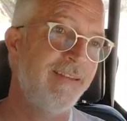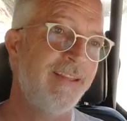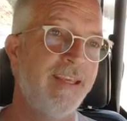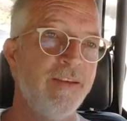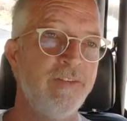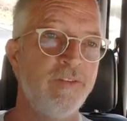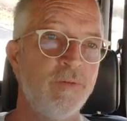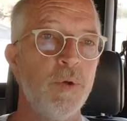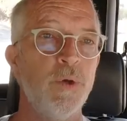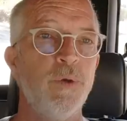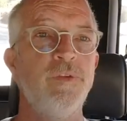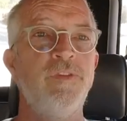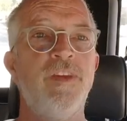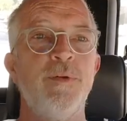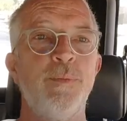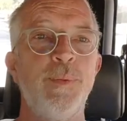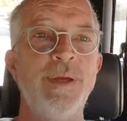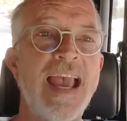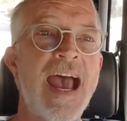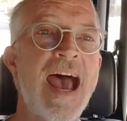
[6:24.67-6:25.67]
gizmos
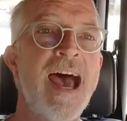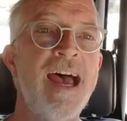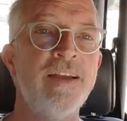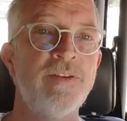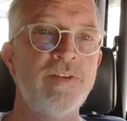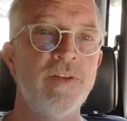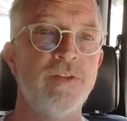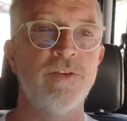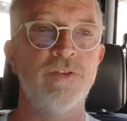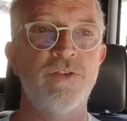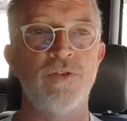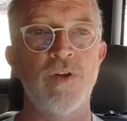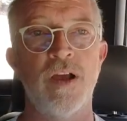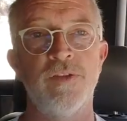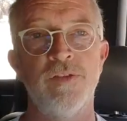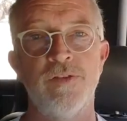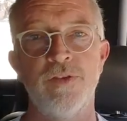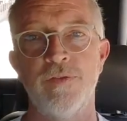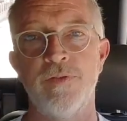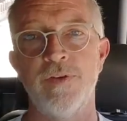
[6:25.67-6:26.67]
that we add to the
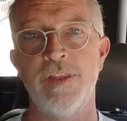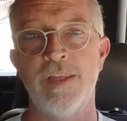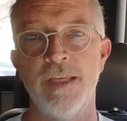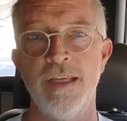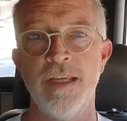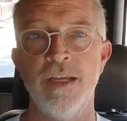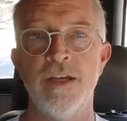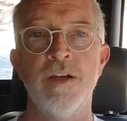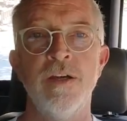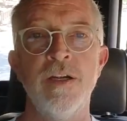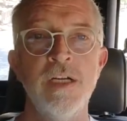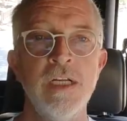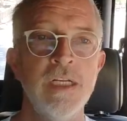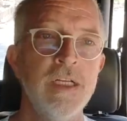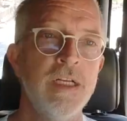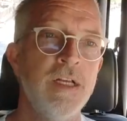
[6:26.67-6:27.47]
trucks over the year